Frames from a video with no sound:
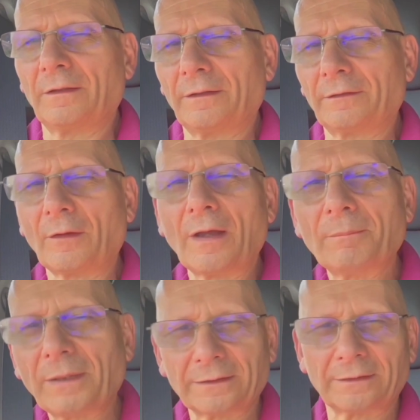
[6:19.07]
So I
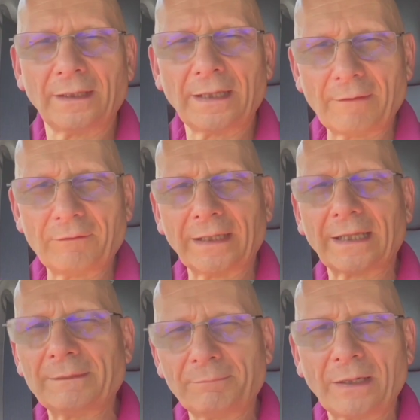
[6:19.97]
unplugged it. Everything
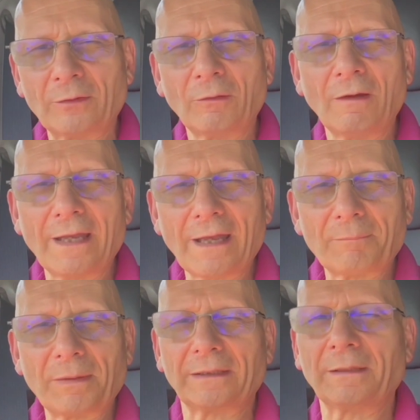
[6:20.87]
came back all right.
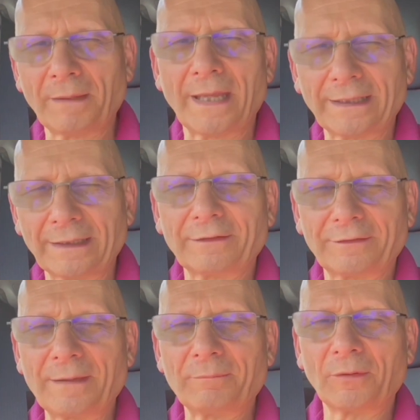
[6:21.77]
Plugged it back.
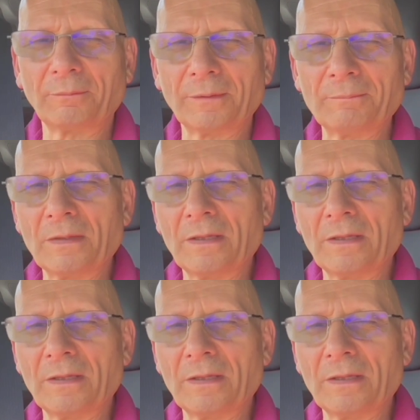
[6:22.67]
Same problem.